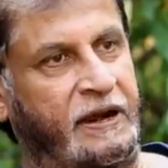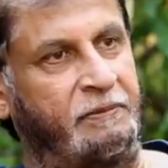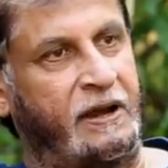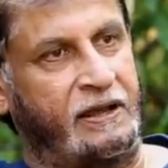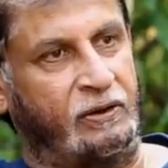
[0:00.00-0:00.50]

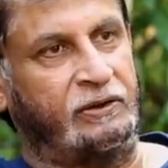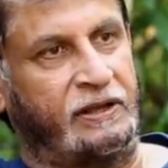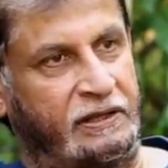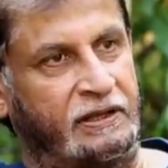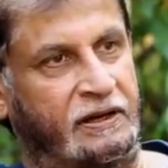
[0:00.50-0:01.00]
played by, you know,
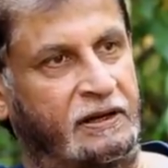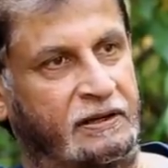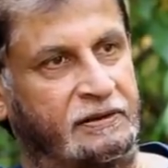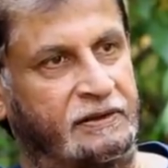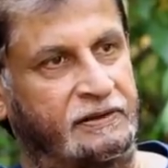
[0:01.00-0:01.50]
the
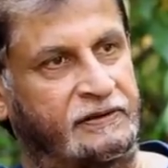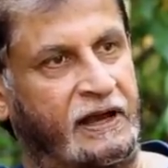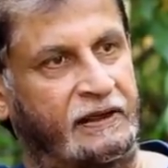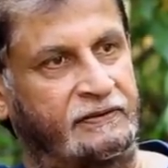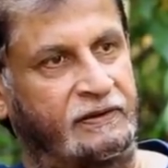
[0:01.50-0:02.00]
other
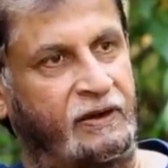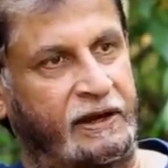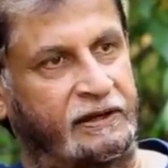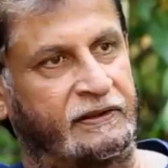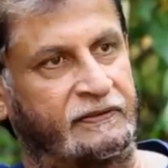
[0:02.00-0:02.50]
stars, you know,
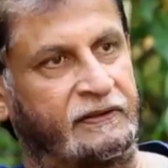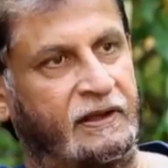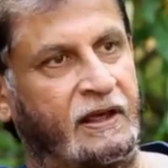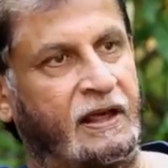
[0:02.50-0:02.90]
actors,